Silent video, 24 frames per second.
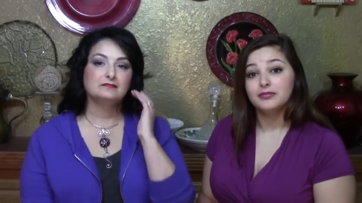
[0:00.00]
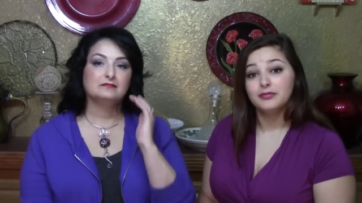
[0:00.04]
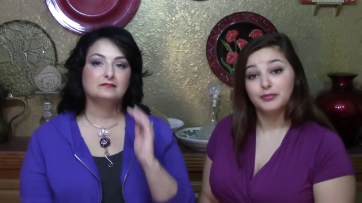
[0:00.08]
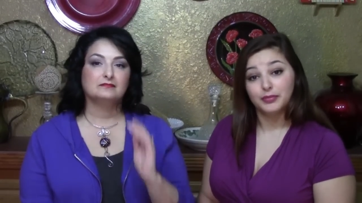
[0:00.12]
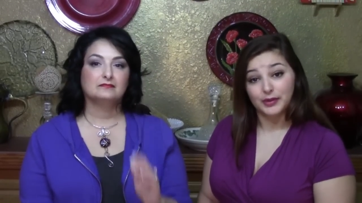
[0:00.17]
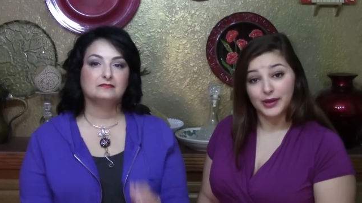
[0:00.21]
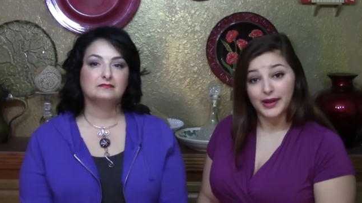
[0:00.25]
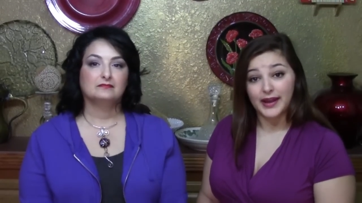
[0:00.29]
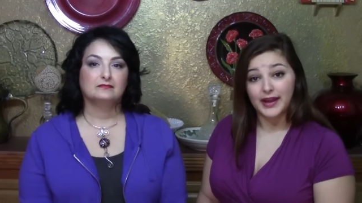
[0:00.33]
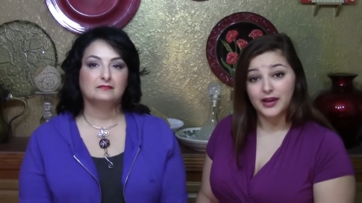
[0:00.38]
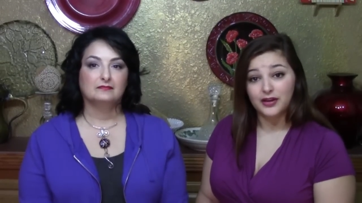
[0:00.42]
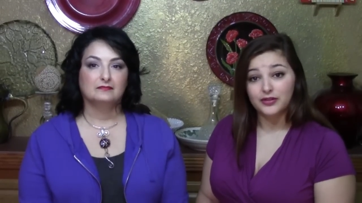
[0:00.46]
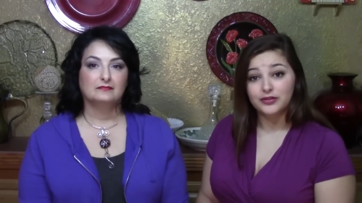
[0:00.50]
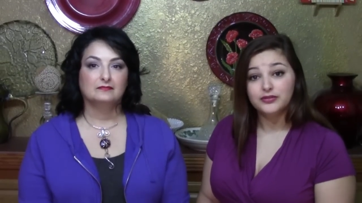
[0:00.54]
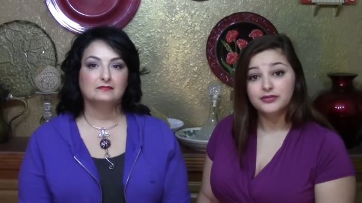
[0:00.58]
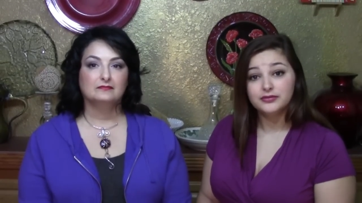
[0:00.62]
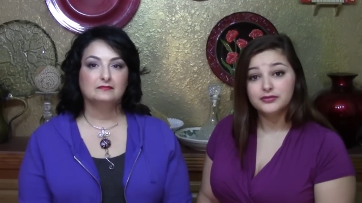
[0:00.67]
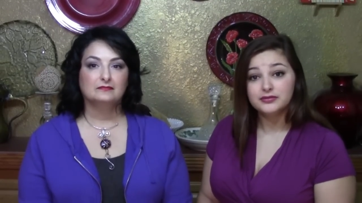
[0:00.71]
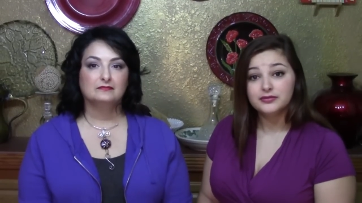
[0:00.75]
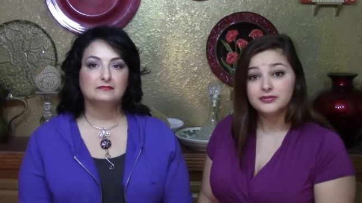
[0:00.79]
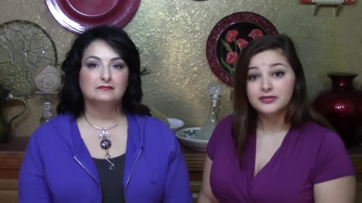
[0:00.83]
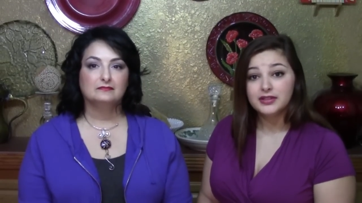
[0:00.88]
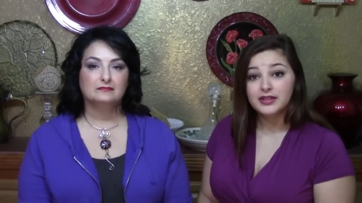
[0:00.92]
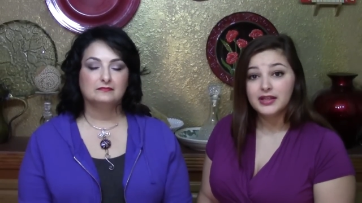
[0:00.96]

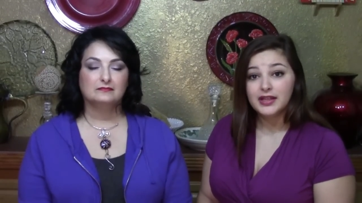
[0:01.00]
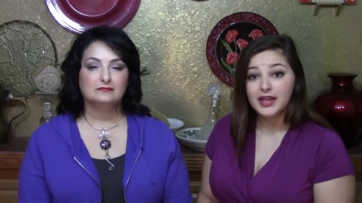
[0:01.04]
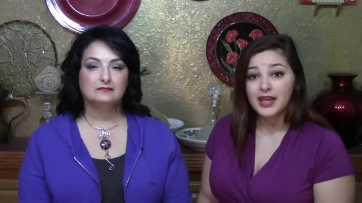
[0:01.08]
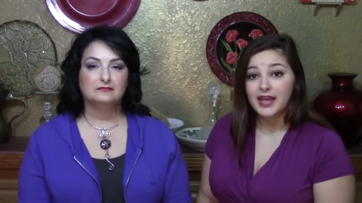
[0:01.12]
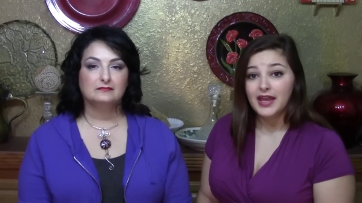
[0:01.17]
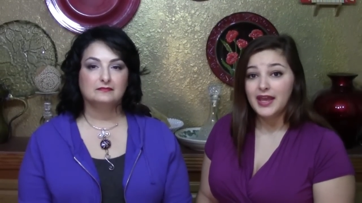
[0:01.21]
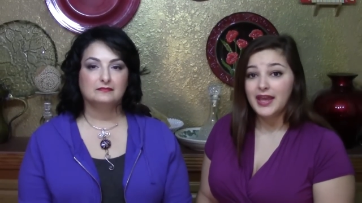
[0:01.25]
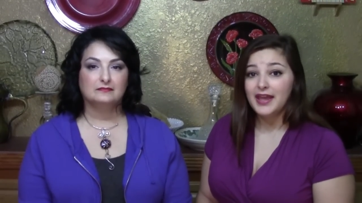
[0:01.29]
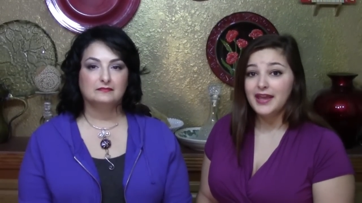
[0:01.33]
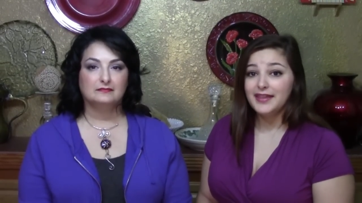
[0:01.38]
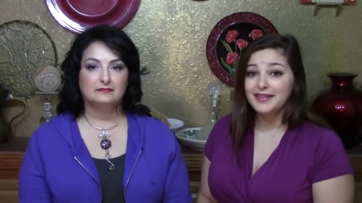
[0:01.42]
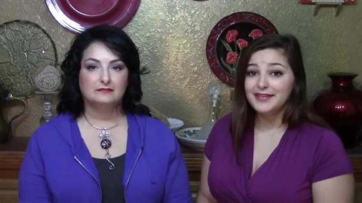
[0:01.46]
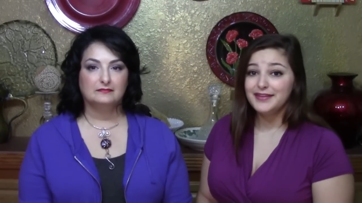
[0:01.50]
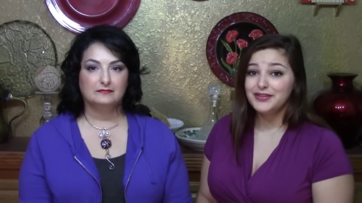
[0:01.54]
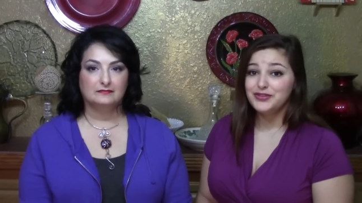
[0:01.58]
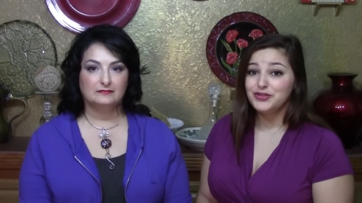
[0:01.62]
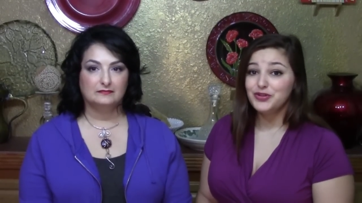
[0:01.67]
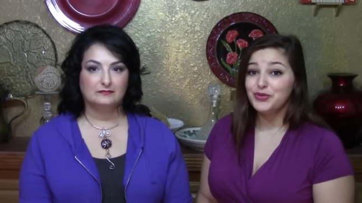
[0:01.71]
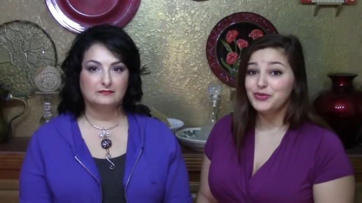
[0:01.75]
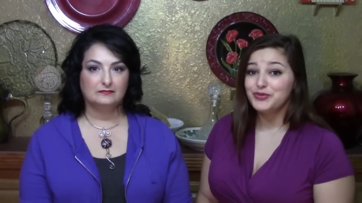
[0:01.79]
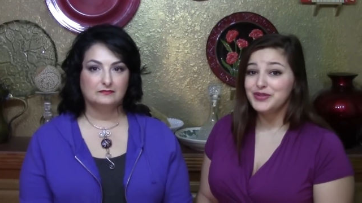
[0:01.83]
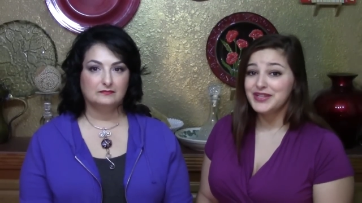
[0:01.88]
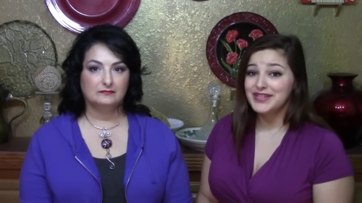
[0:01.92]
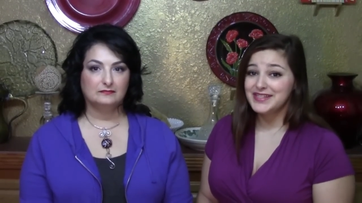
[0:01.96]
Speaker 1: brown, and they
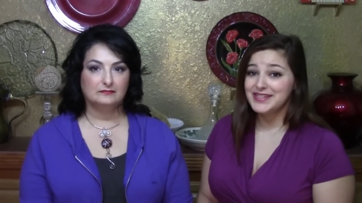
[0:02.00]
don't